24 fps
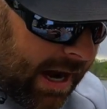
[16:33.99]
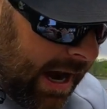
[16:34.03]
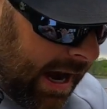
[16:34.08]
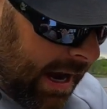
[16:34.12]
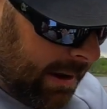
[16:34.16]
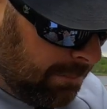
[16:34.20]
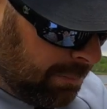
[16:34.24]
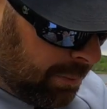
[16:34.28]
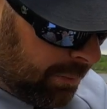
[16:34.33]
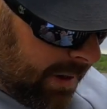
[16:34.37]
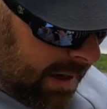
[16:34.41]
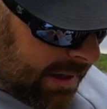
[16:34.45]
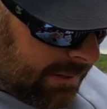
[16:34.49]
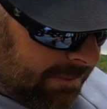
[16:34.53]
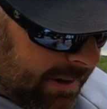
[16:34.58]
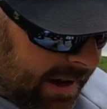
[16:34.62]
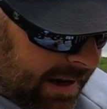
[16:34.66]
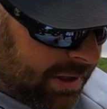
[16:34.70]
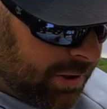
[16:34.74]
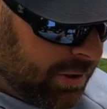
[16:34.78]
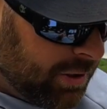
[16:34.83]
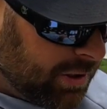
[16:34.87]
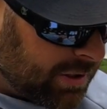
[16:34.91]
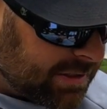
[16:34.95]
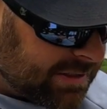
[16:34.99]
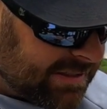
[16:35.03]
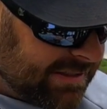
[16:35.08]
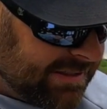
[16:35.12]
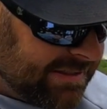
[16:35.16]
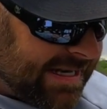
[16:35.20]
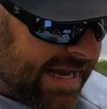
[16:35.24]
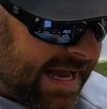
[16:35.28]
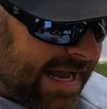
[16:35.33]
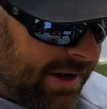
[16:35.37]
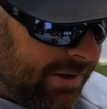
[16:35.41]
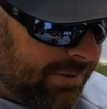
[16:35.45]
I break my hooks
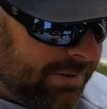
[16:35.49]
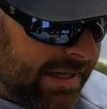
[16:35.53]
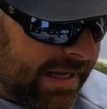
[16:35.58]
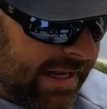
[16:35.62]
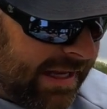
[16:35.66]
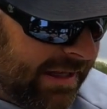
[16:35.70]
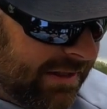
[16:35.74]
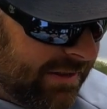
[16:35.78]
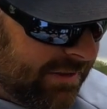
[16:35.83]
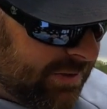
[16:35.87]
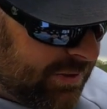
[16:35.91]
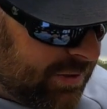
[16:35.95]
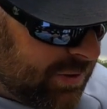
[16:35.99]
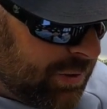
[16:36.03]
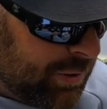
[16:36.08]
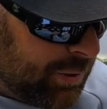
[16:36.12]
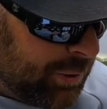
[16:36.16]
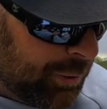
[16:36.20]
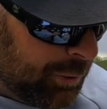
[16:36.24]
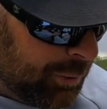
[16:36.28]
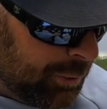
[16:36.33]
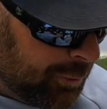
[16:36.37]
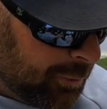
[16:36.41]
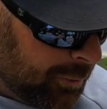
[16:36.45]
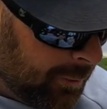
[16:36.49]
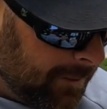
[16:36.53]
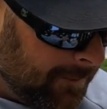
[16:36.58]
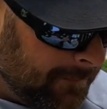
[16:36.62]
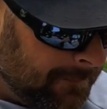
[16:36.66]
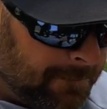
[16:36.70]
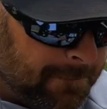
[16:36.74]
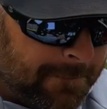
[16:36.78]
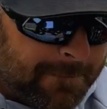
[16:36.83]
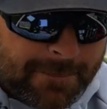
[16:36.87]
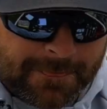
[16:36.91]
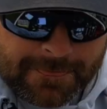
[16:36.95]
down into,
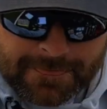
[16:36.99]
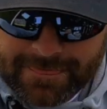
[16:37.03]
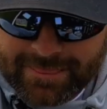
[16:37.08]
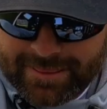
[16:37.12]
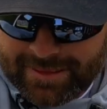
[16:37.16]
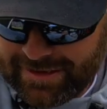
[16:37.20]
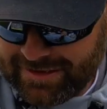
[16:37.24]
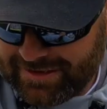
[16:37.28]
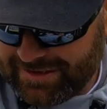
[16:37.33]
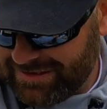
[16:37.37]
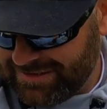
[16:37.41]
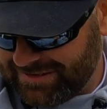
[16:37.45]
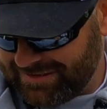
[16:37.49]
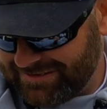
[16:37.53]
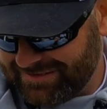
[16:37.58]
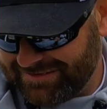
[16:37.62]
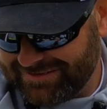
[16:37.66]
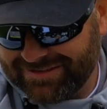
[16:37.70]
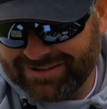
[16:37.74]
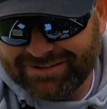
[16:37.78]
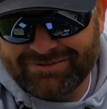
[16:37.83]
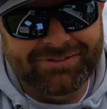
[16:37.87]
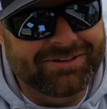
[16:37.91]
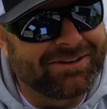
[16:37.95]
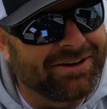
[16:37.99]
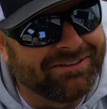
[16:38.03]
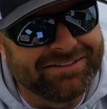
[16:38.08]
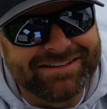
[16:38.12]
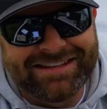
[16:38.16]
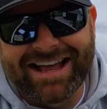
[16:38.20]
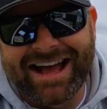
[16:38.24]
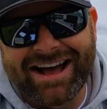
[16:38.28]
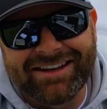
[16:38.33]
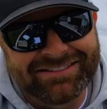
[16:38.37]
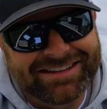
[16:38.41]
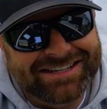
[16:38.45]
we're going
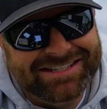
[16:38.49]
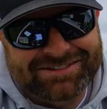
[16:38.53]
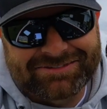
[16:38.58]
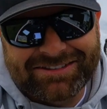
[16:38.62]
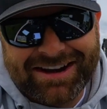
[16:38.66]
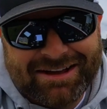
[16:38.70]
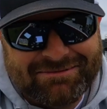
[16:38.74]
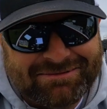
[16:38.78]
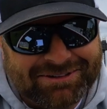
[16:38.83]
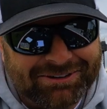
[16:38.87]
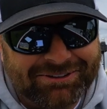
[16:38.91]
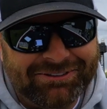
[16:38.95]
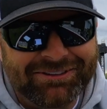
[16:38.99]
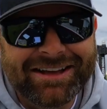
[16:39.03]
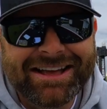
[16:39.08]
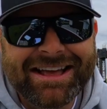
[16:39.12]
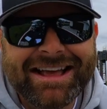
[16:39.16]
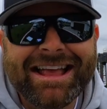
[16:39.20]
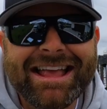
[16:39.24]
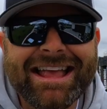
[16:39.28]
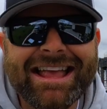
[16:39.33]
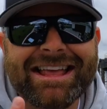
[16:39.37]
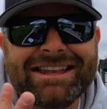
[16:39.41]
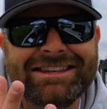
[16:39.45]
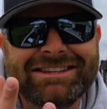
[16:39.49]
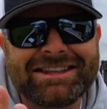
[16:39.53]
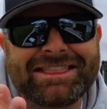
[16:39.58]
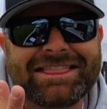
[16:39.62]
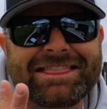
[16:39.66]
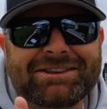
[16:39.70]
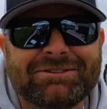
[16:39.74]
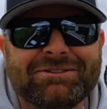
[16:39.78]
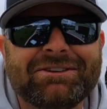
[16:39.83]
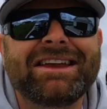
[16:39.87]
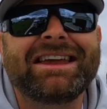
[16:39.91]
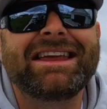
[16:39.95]
down this rabbit hole, into
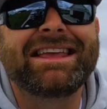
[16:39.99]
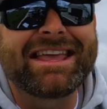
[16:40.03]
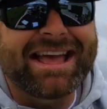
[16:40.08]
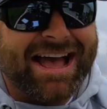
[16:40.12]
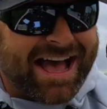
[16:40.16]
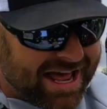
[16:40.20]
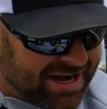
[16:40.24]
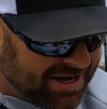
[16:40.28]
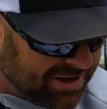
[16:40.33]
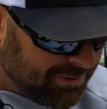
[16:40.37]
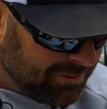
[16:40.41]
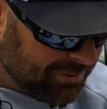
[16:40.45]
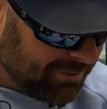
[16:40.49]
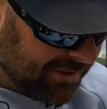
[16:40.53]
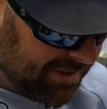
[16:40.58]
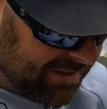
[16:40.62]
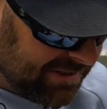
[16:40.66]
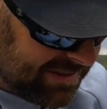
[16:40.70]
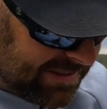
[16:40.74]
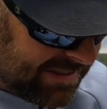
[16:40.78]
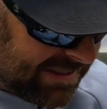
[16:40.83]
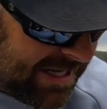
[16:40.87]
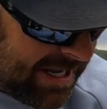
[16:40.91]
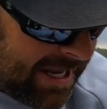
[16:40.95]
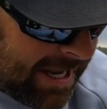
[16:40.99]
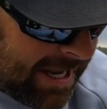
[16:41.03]
three categories.